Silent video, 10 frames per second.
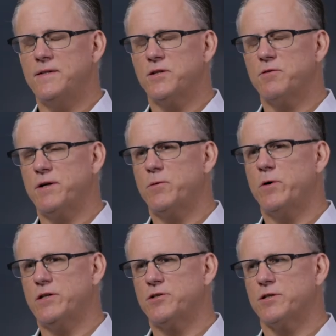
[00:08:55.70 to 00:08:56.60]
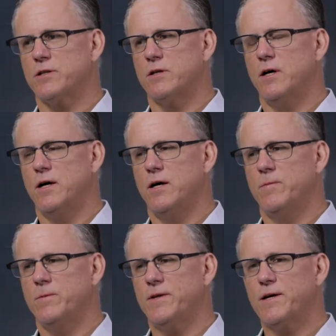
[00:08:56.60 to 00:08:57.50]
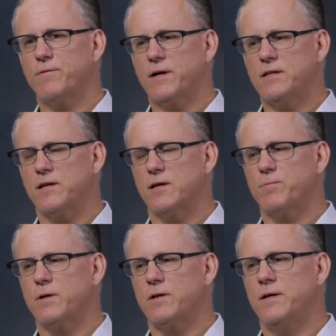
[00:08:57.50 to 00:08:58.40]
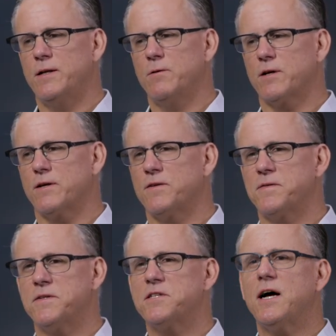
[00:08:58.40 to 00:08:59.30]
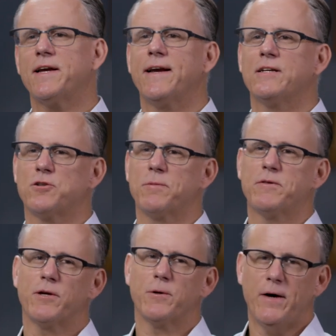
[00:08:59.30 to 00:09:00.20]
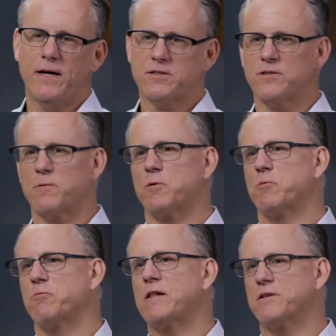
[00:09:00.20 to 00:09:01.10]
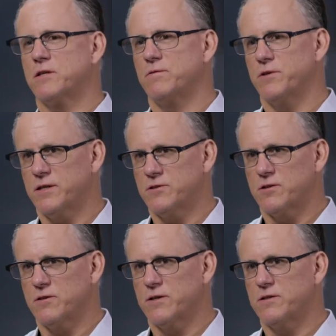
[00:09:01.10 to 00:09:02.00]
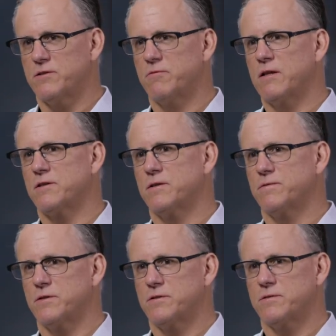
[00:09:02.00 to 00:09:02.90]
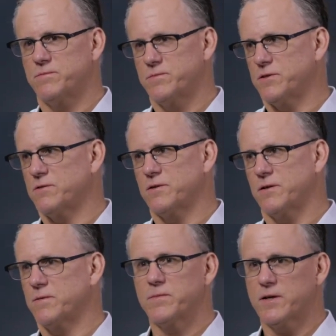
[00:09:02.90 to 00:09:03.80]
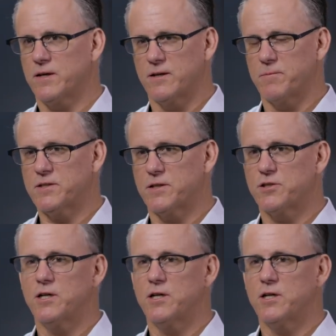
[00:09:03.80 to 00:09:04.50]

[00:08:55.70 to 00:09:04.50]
it's a great question, um, and thank you for asking it. But you know, look, the stock answer about the U.S. is that we're relatively insulated relative to certainly economies like